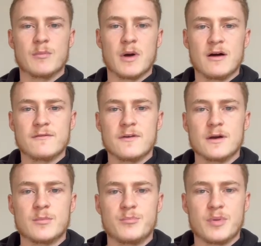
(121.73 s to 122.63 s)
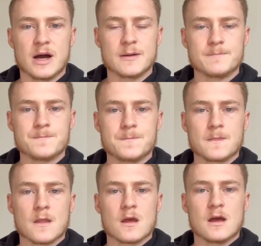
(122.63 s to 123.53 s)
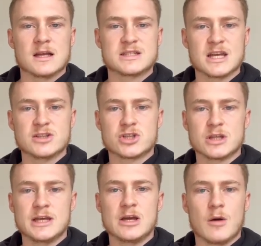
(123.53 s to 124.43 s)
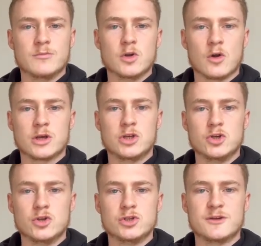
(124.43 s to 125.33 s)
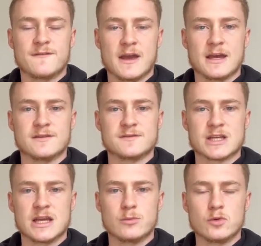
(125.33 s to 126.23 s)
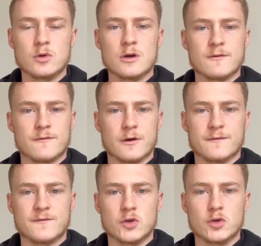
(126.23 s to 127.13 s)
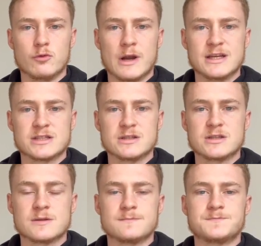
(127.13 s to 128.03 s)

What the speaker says: above, but essentially I'm not a huge fan of Zabel for a few reasons.